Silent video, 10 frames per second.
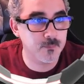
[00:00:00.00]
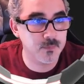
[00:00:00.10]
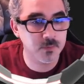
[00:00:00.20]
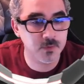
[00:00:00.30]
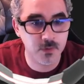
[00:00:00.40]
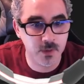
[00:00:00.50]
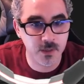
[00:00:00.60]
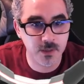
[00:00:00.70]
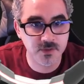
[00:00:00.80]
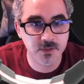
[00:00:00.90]
so I'm
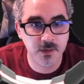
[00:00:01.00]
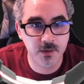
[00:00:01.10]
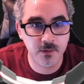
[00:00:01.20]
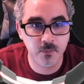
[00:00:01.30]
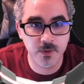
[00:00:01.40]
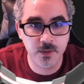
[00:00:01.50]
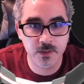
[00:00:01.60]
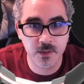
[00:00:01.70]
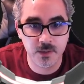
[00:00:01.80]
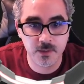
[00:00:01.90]
gonna start
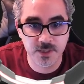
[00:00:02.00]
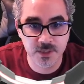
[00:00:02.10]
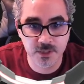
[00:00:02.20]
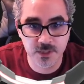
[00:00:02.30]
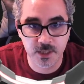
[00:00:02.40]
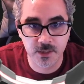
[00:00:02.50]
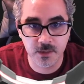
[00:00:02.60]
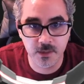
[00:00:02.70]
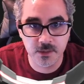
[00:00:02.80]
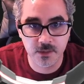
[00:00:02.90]
with by changing that.
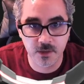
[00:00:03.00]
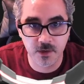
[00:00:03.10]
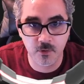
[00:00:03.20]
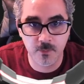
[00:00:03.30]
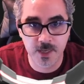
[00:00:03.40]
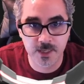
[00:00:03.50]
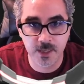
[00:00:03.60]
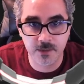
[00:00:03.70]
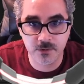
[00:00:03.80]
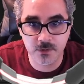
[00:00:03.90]
So I'm gonna go back
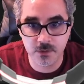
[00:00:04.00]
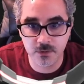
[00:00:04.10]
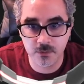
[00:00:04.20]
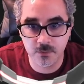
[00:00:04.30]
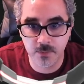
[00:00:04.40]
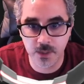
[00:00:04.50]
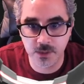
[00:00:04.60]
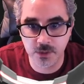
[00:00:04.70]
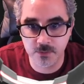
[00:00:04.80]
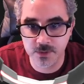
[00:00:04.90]
down to my
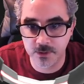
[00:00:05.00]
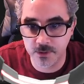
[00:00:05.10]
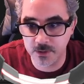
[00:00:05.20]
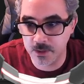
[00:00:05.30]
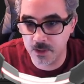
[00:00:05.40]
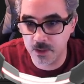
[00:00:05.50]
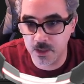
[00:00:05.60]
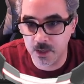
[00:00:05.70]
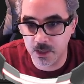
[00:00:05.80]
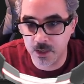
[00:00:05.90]
jump start,
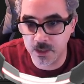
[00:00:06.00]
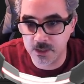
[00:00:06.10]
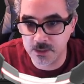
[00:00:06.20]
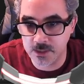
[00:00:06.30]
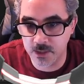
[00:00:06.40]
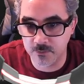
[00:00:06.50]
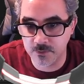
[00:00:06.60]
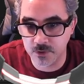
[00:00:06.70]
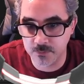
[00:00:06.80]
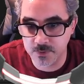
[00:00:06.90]
and inside of
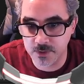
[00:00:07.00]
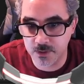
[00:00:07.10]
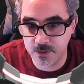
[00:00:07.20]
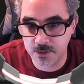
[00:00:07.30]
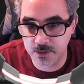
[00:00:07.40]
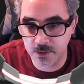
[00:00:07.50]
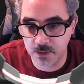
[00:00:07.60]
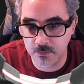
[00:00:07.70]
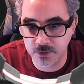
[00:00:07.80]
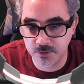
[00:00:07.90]
jump start,
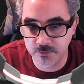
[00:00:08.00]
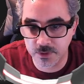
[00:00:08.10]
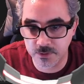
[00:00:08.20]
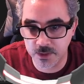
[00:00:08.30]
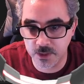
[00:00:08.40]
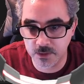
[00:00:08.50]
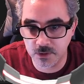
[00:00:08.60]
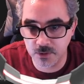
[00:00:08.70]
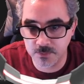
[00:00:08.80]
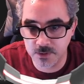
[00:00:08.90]
I'll just reconnect
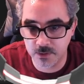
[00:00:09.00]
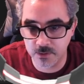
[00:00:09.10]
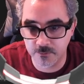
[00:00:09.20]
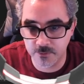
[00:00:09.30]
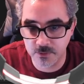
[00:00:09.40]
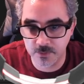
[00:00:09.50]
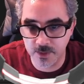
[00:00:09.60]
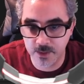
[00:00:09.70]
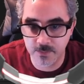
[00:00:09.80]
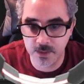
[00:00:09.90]
jump start, the first one
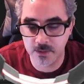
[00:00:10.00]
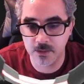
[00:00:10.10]
that I made,